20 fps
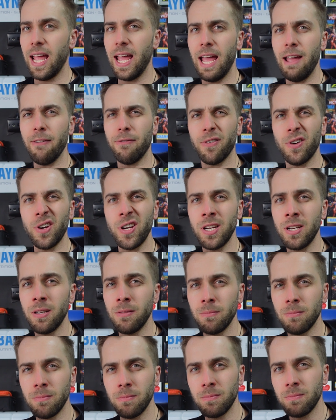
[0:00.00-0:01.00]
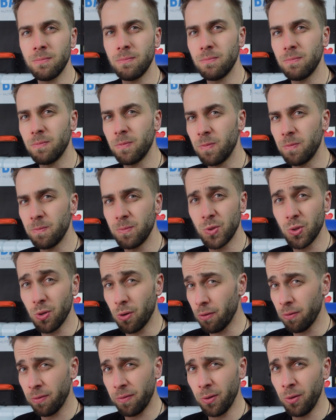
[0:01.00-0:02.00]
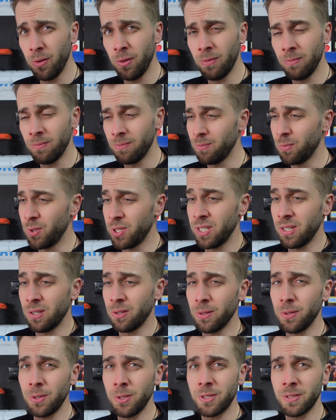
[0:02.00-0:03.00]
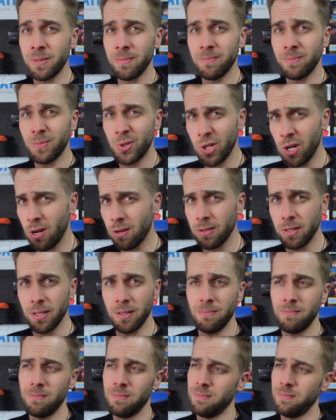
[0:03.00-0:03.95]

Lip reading: every sort of food, which includes chocolate,